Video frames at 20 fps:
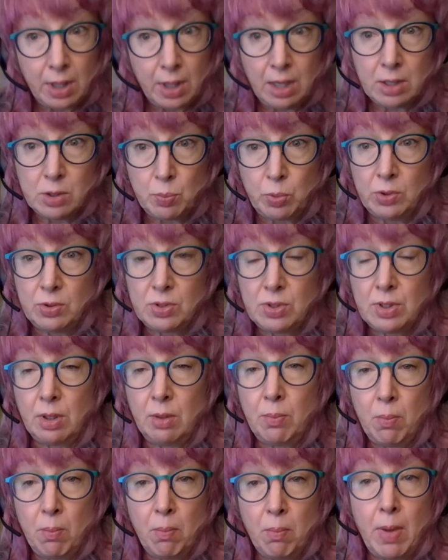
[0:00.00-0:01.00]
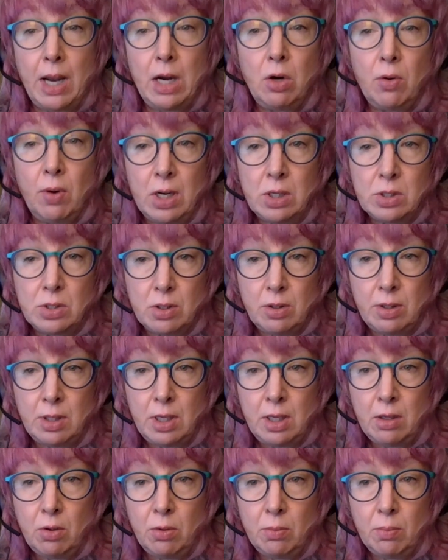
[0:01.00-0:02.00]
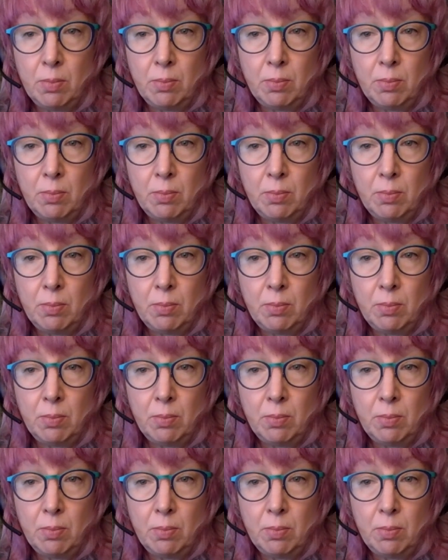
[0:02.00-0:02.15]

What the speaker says: as Bruce said, migrate to the